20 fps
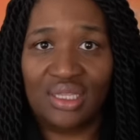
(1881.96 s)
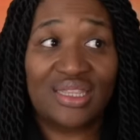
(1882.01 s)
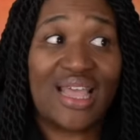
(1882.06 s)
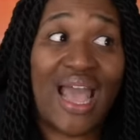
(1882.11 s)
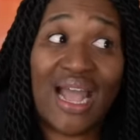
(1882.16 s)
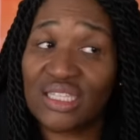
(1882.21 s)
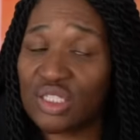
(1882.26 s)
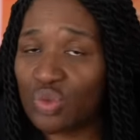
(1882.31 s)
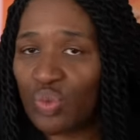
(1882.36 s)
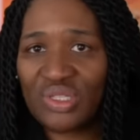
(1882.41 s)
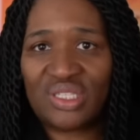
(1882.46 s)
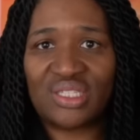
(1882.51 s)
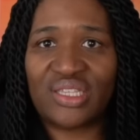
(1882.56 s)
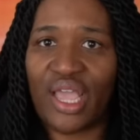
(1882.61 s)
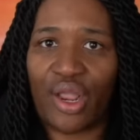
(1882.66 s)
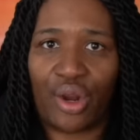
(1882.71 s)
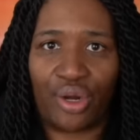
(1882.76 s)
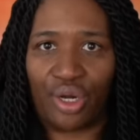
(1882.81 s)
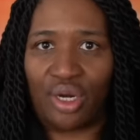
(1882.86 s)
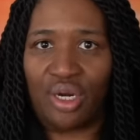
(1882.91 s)
That's what
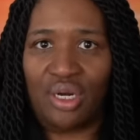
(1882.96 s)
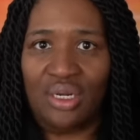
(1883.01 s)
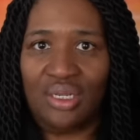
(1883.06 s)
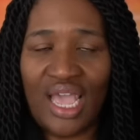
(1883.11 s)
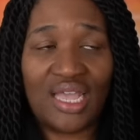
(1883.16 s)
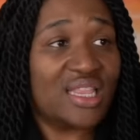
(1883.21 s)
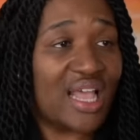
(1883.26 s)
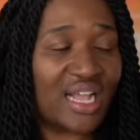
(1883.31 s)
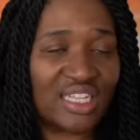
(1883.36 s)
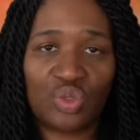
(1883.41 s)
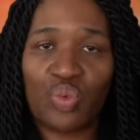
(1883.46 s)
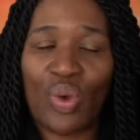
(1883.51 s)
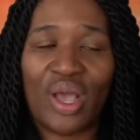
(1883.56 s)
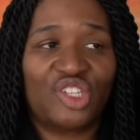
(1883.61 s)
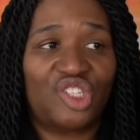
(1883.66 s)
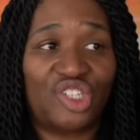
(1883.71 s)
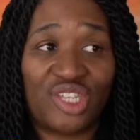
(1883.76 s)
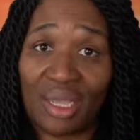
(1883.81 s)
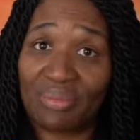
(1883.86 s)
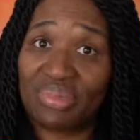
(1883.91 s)
scared her. And that's why
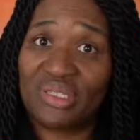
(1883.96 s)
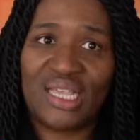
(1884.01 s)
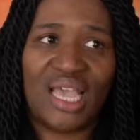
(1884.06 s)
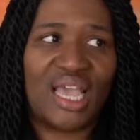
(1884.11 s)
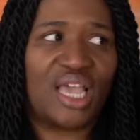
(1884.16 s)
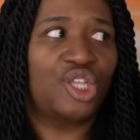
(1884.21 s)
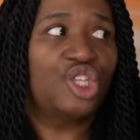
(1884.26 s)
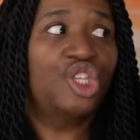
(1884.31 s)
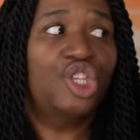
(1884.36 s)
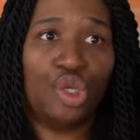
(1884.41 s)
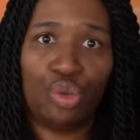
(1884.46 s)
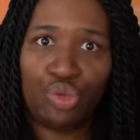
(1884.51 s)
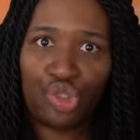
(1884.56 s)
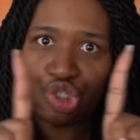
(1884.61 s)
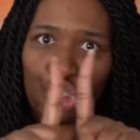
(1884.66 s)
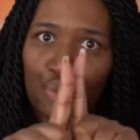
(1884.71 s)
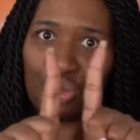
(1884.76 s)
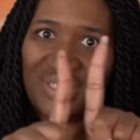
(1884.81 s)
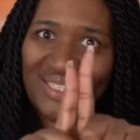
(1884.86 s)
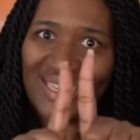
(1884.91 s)
she kept saying, you
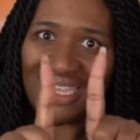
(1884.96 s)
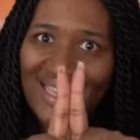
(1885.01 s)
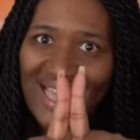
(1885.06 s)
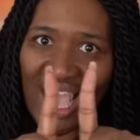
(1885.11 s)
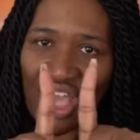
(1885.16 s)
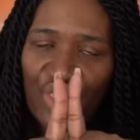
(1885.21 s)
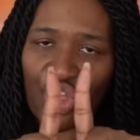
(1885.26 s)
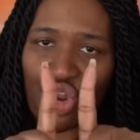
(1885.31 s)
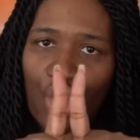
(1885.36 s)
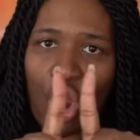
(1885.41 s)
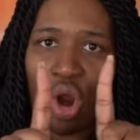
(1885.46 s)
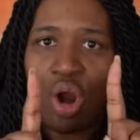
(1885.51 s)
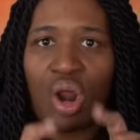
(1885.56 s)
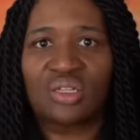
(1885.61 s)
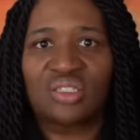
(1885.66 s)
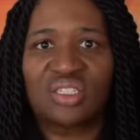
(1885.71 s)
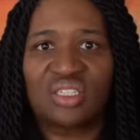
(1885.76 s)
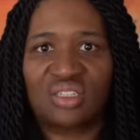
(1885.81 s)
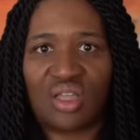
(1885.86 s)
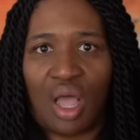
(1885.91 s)
two together are
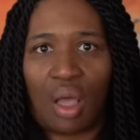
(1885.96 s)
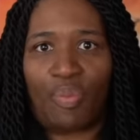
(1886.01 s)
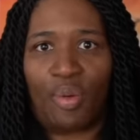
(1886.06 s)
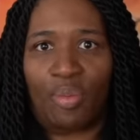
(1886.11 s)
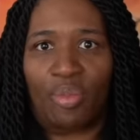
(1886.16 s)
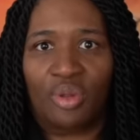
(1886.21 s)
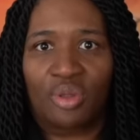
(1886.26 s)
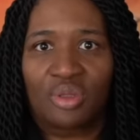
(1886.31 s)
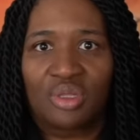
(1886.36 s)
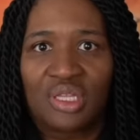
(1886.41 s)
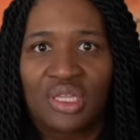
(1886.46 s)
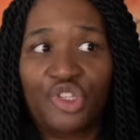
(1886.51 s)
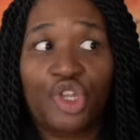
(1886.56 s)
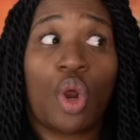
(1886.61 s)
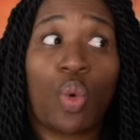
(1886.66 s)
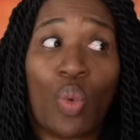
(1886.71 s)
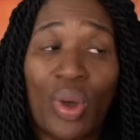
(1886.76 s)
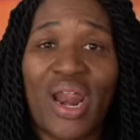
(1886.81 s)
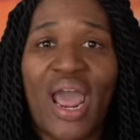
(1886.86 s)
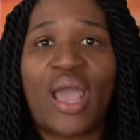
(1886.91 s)
unstoppable.
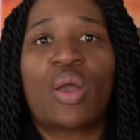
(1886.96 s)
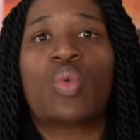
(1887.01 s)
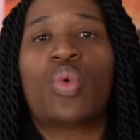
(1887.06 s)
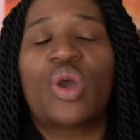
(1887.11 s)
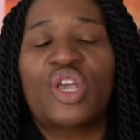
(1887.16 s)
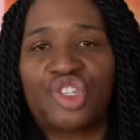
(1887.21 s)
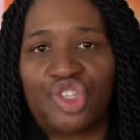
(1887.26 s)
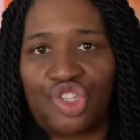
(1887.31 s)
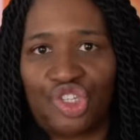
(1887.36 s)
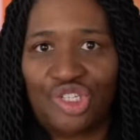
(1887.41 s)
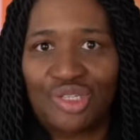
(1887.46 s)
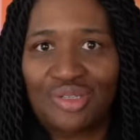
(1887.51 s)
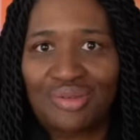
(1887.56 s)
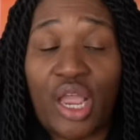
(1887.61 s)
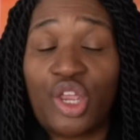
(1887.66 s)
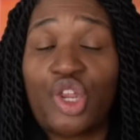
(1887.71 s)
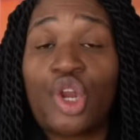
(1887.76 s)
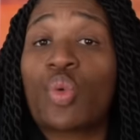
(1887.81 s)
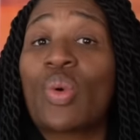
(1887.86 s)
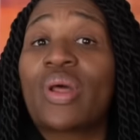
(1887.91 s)
You're what I wish,
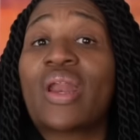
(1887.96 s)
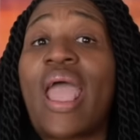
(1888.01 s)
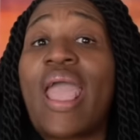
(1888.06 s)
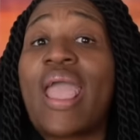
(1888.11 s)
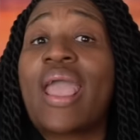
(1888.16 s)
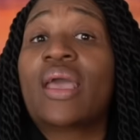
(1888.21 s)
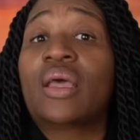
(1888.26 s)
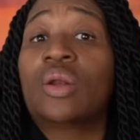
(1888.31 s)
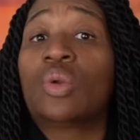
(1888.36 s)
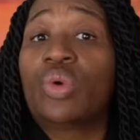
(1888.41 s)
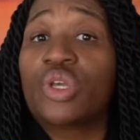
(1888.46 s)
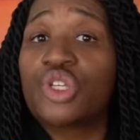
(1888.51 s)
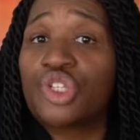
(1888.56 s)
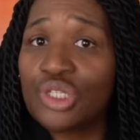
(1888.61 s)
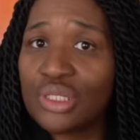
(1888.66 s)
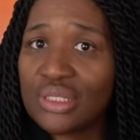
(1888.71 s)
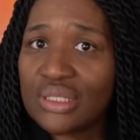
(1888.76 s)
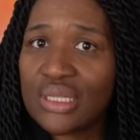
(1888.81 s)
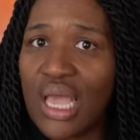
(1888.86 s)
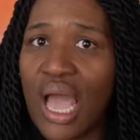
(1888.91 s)
you're what Anne
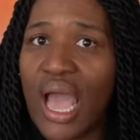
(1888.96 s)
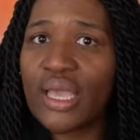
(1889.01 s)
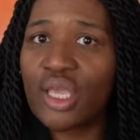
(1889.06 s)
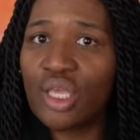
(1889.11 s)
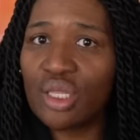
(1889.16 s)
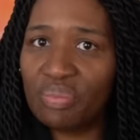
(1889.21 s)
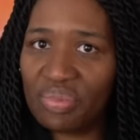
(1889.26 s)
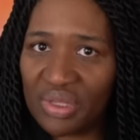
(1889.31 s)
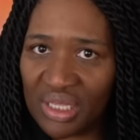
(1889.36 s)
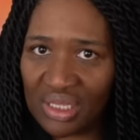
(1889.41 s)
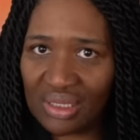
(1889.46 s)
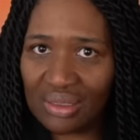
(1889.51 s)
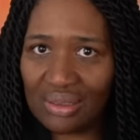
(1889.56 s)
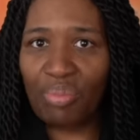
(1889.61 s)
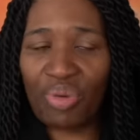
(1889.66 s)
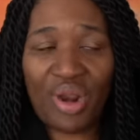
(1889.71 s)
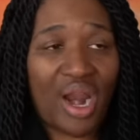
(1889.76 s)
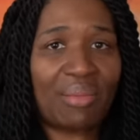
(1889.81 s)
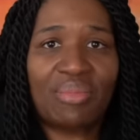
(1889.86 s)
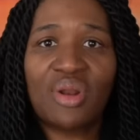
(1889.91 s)
wishes I could be,
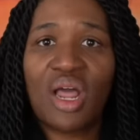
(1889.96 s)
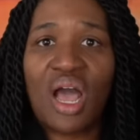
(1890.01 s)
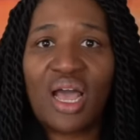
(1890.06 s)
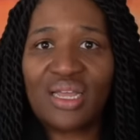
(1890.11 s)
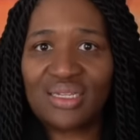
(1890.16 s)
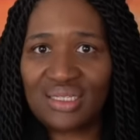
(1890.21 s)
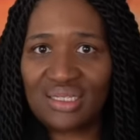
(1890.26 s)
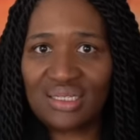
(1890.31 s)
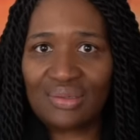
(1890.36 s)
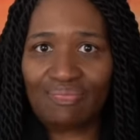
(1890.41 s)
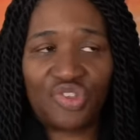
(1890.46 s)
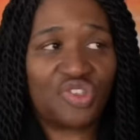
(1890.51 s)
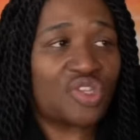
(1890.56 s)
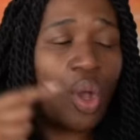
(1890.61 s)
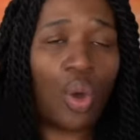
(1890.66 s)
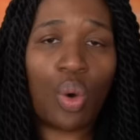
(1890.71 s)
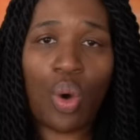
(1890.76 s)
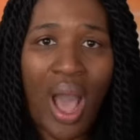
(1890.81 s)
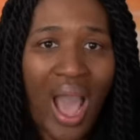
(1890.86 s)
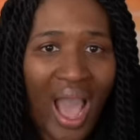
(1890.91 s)
but I'm not.
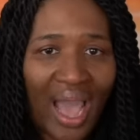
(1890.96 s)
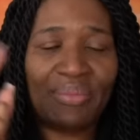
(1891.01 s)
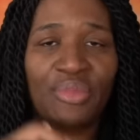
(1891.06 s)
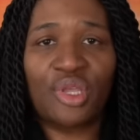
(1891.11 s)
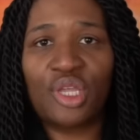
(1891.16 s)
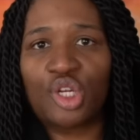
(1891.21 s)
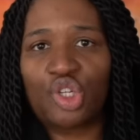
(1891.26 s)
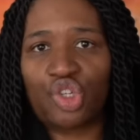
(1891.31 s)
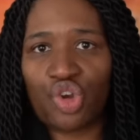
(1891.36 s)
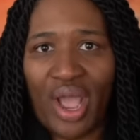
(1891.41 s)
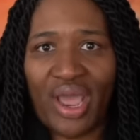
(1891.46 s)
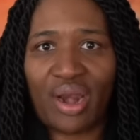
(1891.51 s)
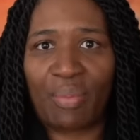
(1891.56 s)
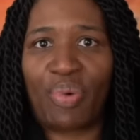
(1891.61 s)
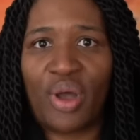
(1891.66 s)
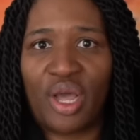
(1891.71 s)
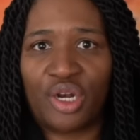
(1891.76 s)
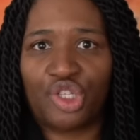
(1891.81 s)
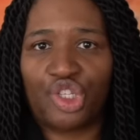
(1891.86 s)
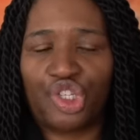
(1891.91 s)
So I'm gonna try to
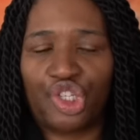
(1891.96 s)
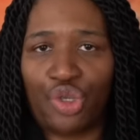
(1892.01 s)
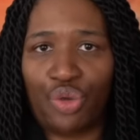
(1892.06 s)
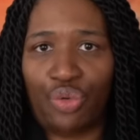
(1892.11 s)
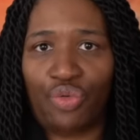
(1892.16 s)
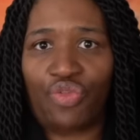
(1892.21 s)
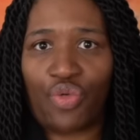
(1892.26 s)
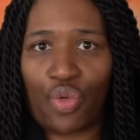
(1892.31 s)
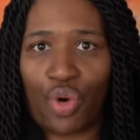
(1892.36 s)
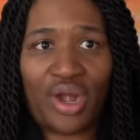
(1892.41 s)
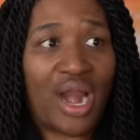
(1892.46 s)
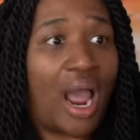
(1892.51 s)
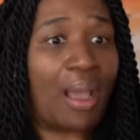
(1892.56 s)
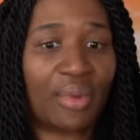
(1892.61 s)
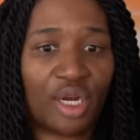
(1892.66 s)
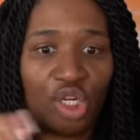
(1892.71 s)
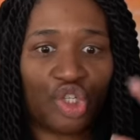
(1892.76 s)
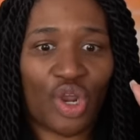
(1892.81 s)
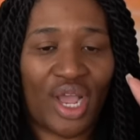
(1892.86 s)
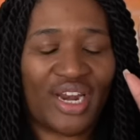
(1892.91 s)
punish you for it.
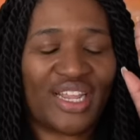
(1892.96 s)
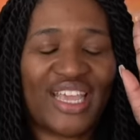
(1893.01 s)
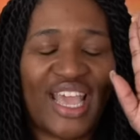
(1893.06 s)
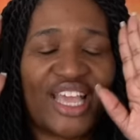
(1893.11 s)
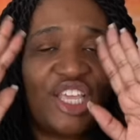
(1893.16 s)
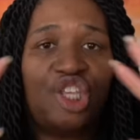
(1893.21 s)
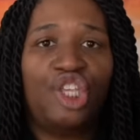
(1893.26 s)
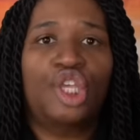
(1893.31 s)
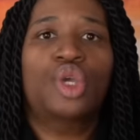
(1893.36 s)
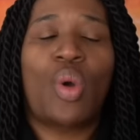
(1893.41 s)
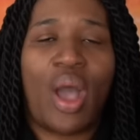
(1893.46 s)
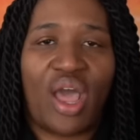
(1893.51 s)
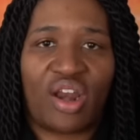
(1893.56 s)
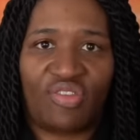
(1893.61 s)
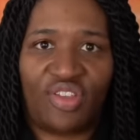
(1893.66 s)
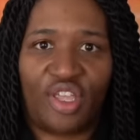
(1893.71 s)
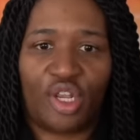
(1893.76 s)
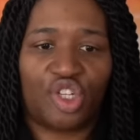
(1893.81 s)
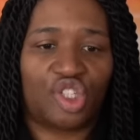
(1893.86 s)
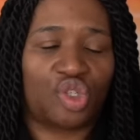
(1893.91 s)
I'm gonna try to get you out
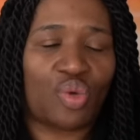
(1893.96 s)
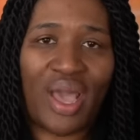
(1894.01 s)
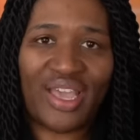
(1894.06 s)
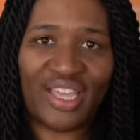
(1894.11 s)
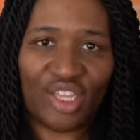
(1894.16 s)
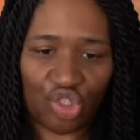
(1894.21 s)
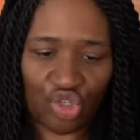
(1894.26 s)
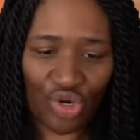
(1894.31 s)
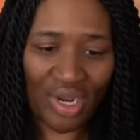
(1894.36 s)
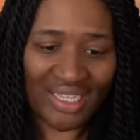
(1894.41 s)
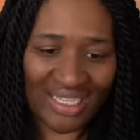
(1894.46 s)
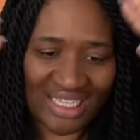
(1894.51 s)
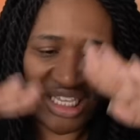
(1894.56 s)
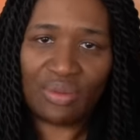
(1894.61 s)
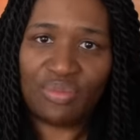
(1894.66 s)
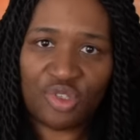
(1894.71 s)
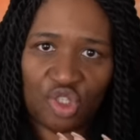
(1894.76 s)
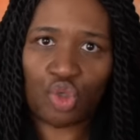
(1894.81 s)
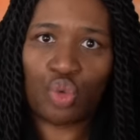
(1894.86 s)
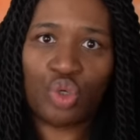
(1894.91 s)
of here so I can try to
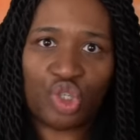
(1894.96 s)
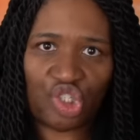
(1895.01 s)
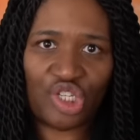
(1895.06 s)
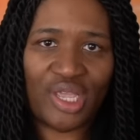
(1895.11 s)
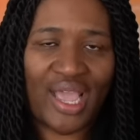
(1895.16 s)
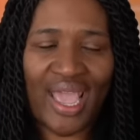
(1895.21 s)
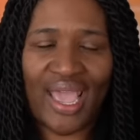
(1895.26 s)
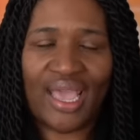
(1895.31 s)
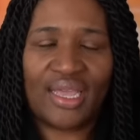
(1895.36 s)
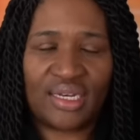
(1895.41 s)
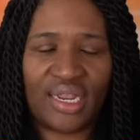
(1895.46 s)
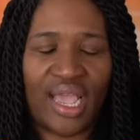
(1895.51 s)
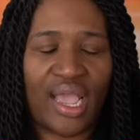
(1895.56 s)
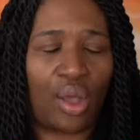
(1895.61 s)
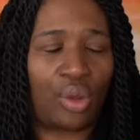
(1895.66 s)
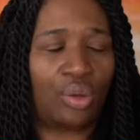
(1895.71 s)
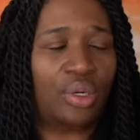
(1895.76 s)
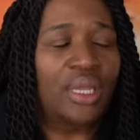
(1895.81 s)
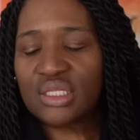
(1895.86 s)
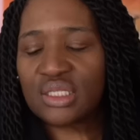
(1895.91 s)
keep squishing Anne
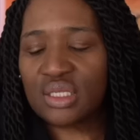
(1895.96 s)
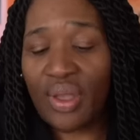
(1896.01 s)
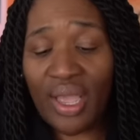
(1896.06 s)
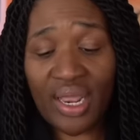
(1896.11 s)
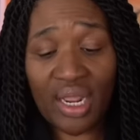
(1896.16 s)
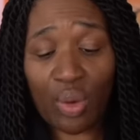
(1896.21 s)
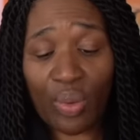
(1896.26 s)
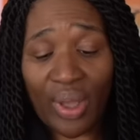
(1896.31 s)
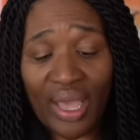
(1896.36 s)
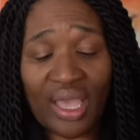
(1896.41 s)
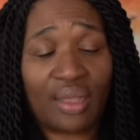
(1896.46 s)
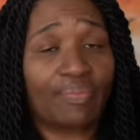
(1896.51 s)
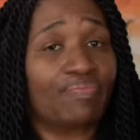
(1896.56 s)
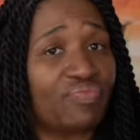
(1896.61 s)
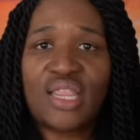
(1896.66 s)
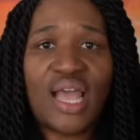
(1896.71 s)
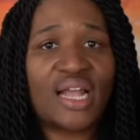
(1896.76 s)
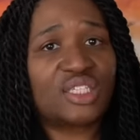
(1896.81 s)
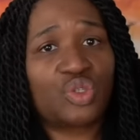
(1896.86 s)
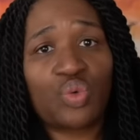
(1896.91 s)
down. So
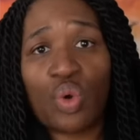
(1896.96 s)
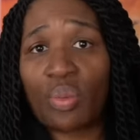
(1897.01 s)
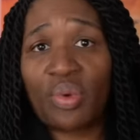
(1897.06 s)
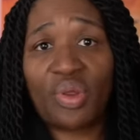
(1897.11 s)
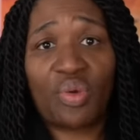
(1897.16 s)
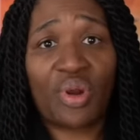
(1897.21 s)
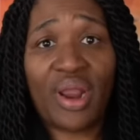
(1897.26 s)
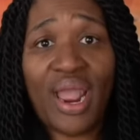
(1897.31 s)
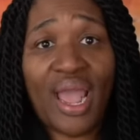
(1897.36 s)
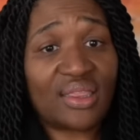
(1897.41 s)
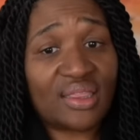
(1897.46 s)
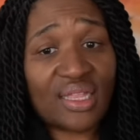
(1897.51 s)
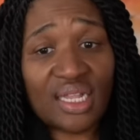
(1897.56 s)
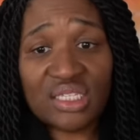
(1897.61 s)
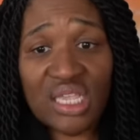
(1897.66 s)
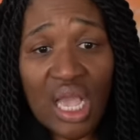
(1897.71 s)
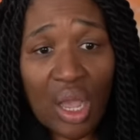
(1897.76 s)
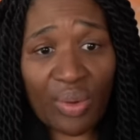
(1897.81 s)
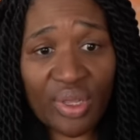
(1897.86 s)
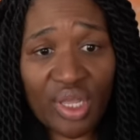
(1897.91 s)
anyway, that's where we were at.
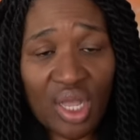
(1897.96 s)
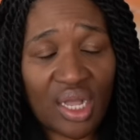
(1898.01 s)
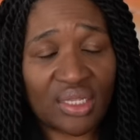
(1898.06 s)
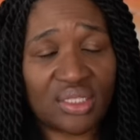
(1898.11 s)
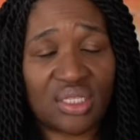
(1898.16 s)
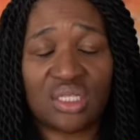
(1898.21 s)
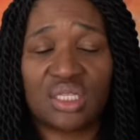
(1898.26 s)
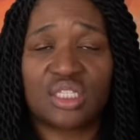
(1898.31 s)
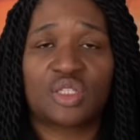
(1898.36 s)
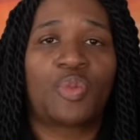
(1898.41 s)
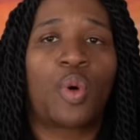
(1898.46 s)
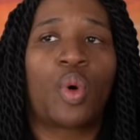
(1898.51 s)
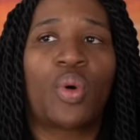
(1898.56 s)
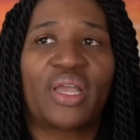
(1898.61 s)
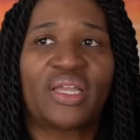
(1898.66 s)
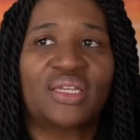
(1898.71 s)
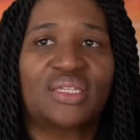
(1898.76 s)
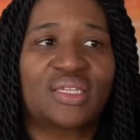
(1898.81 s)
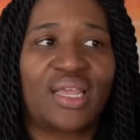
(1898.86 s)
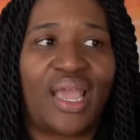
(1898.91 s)
That's how it got to this
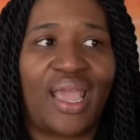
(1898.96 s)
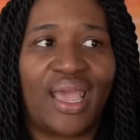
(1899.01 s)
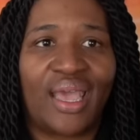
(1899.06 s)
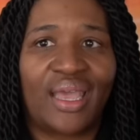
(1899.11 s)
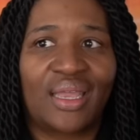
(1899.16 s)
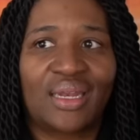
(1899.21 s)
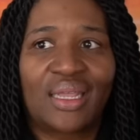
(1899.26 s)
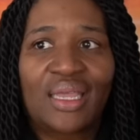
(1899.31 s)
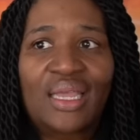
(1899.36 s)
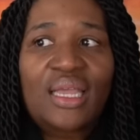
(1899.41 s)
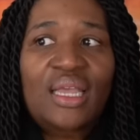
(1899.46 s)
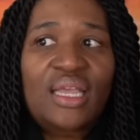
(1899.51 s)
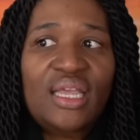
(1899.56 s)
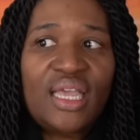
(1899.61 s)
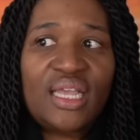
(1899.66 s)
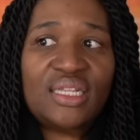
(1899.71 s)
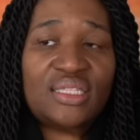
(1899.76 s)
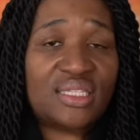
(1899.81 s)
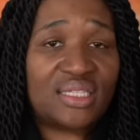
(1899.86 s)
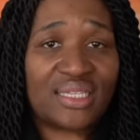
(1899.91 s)
point. And
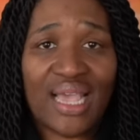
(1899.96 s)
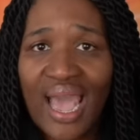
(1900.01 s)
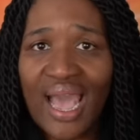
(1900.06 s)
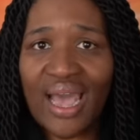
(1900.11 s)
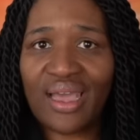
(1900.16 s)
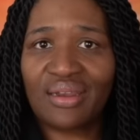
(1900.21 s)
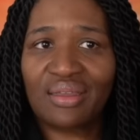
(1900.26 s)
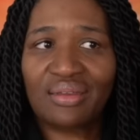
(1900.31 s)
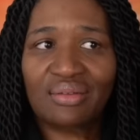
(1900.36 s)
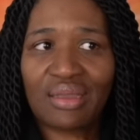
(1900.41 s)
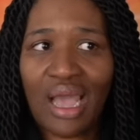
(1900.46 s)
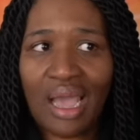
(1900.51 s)
it's sad.